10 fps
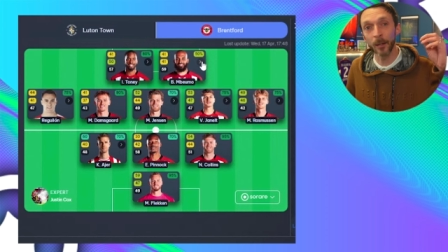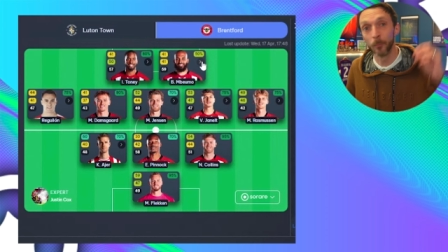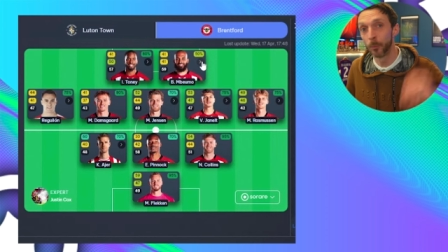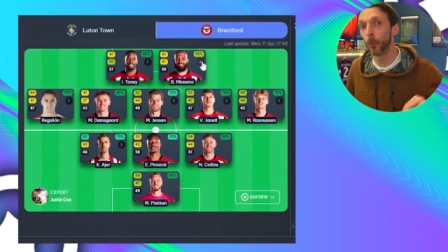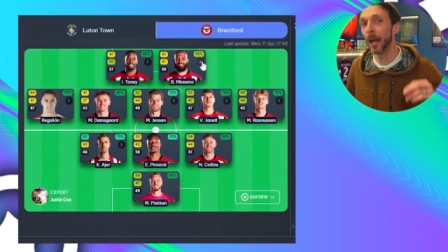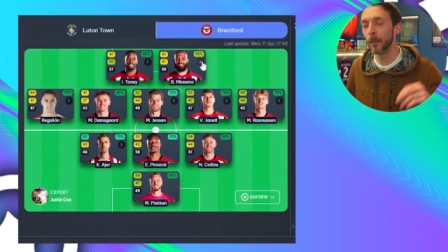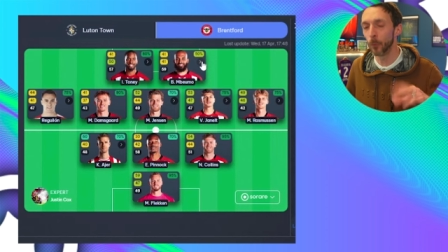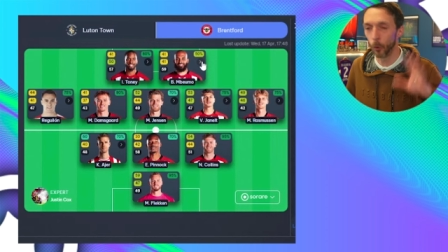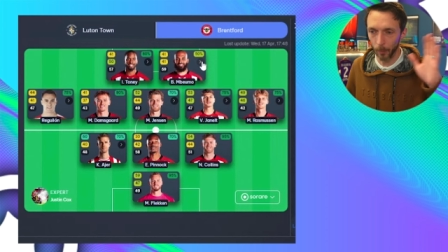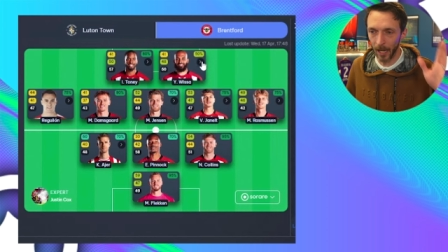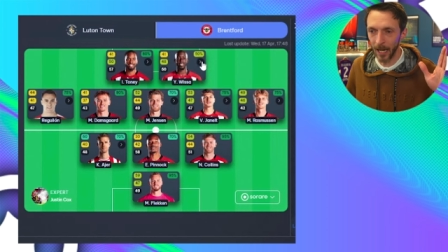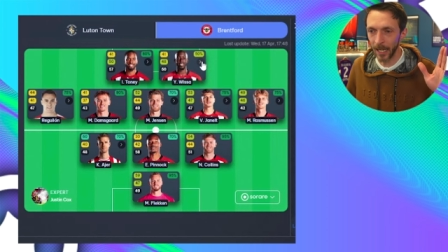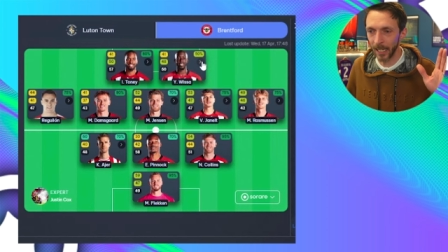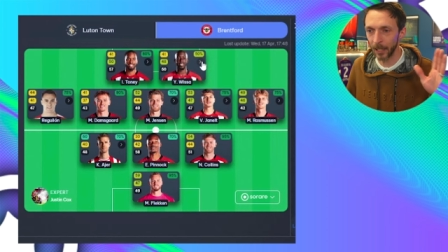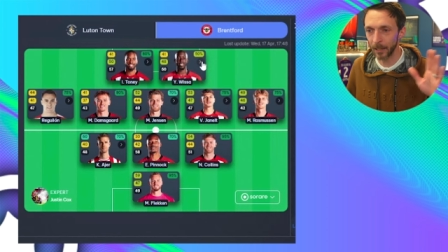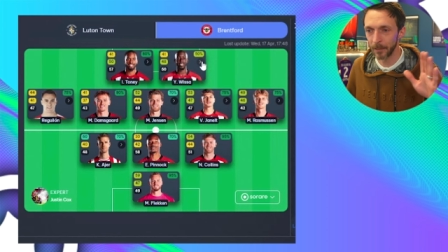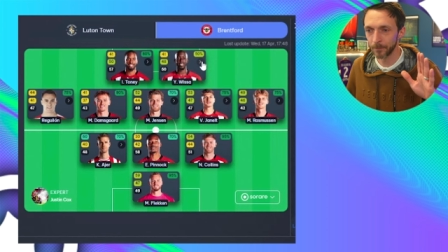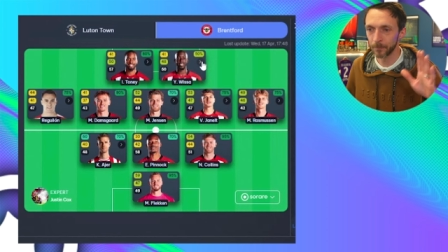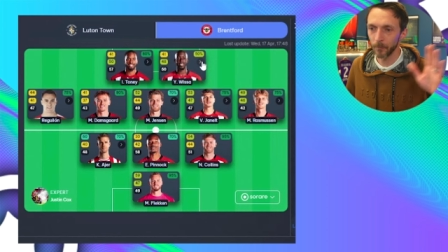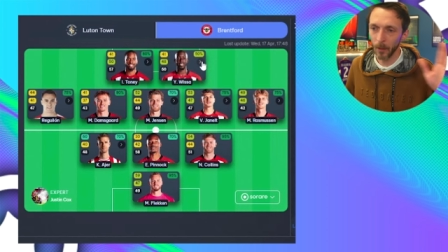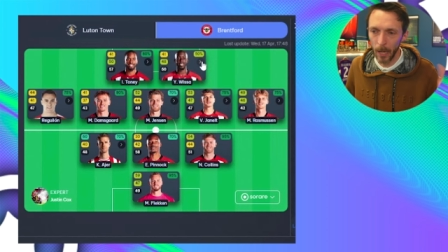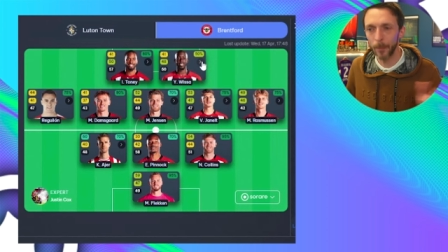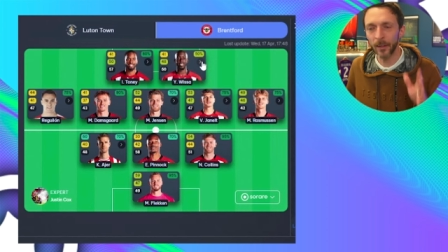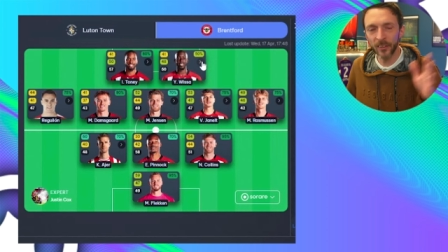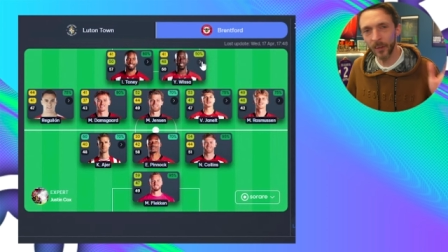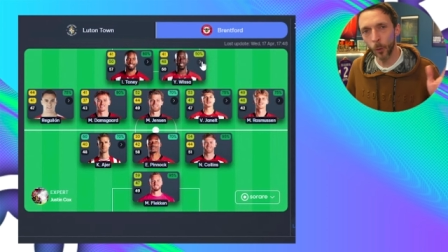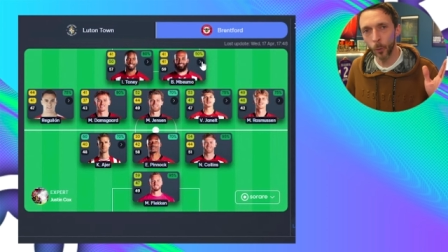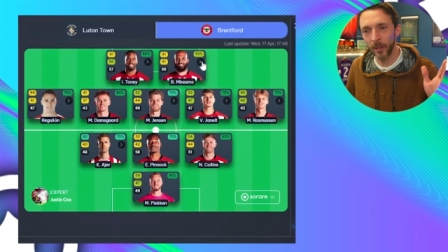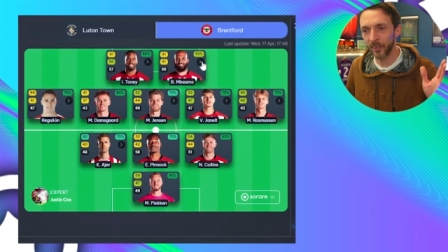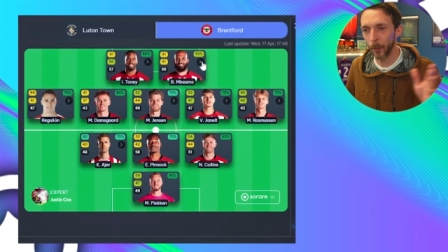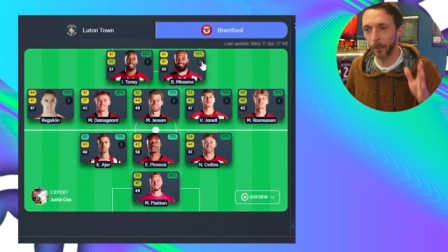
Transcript: Mbeumo back, maybe it's still Wisa,